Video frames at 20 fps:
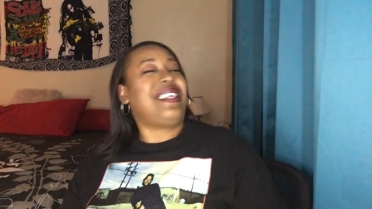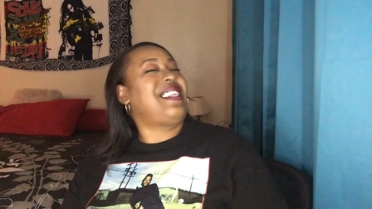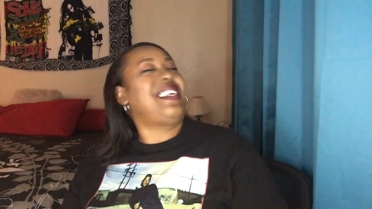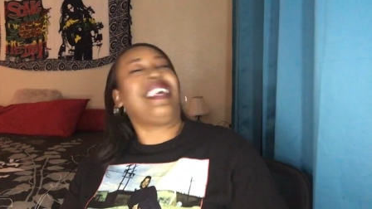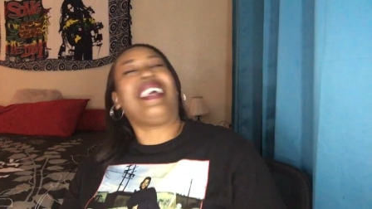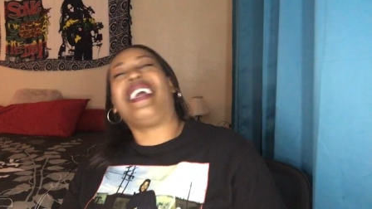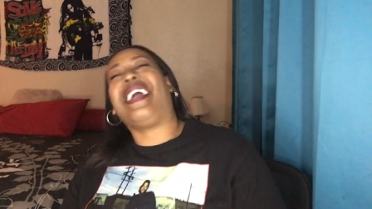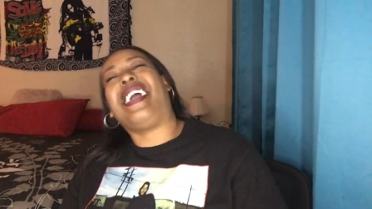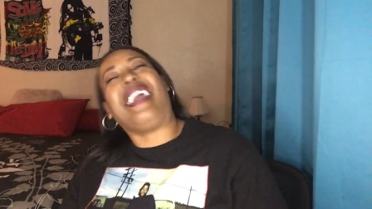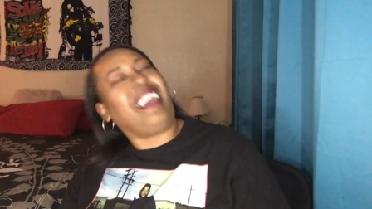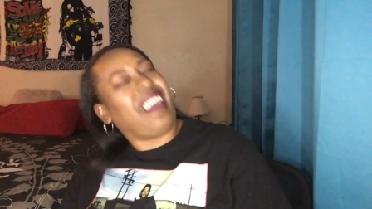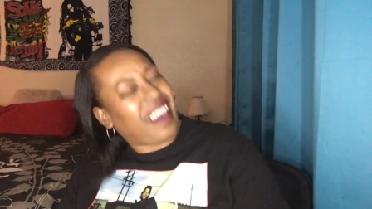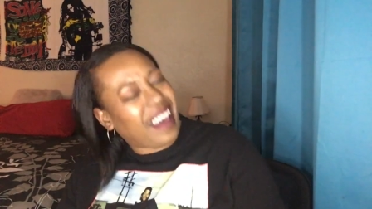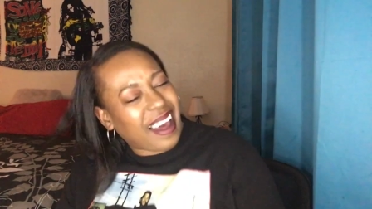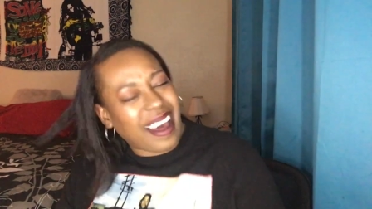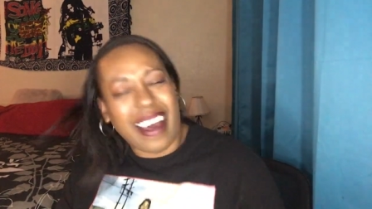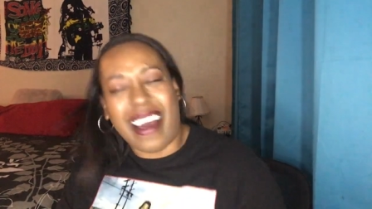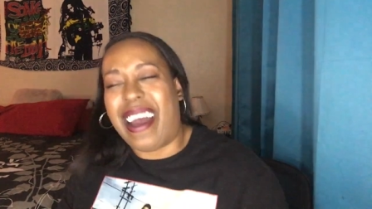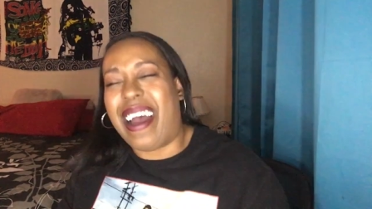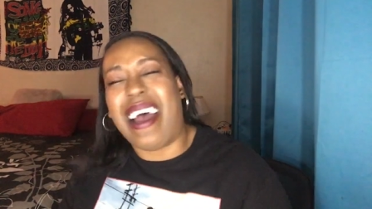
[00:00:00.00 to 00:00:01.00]
is he here?
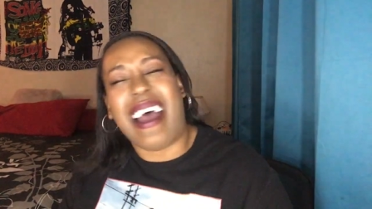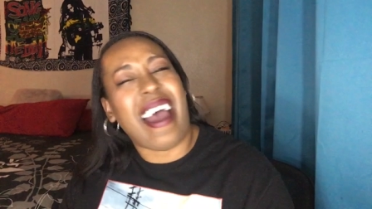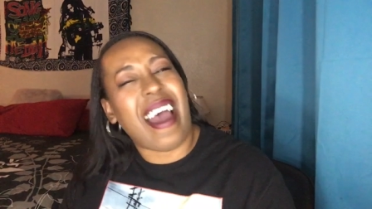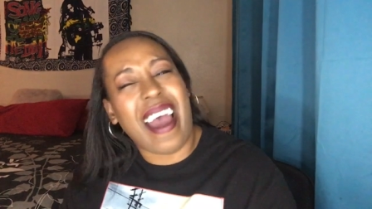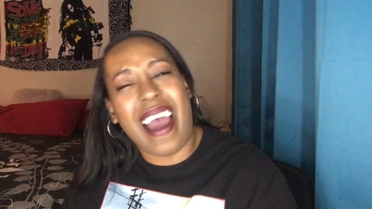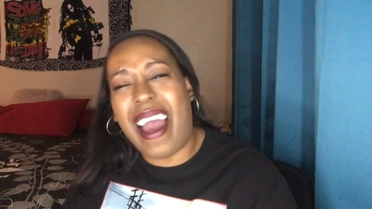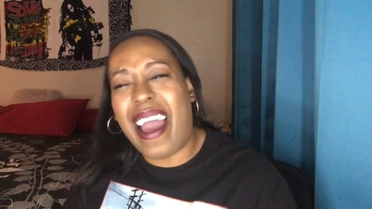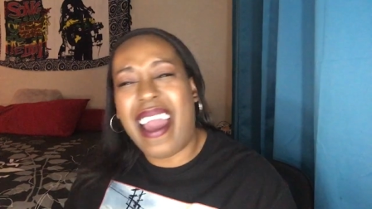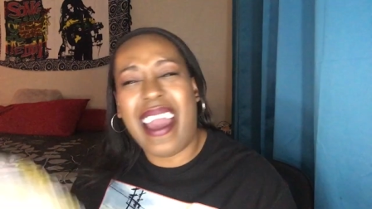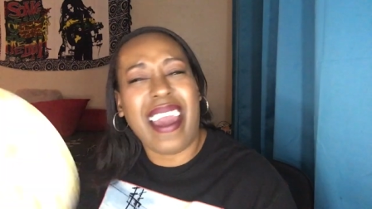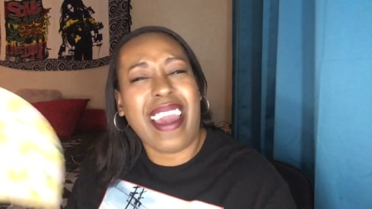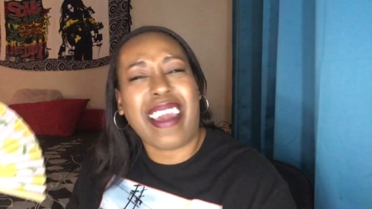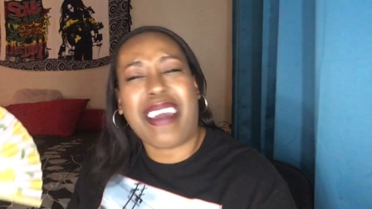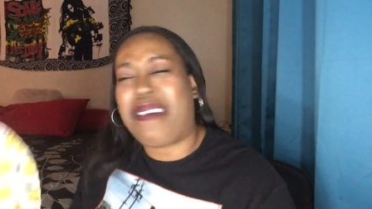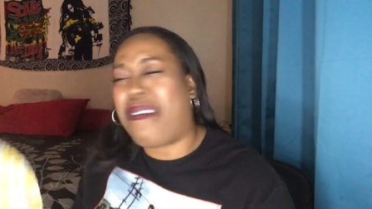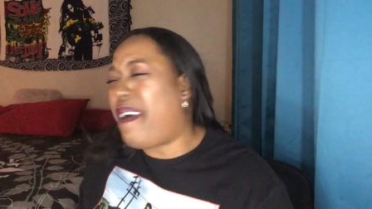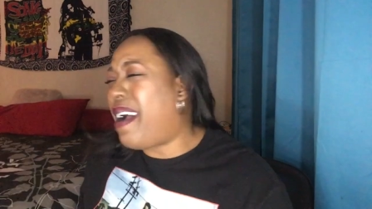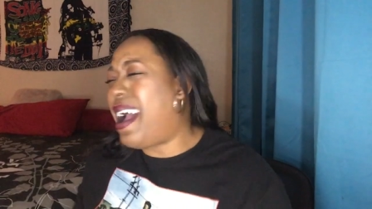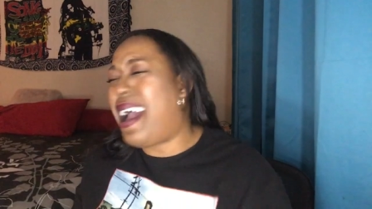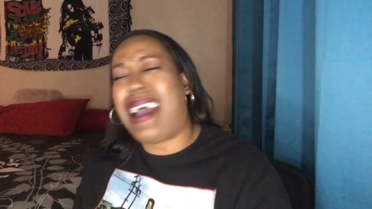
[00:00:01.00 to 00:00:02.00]
I
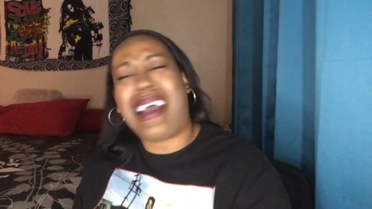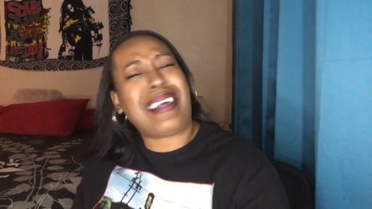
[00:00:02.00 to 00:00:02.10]
quite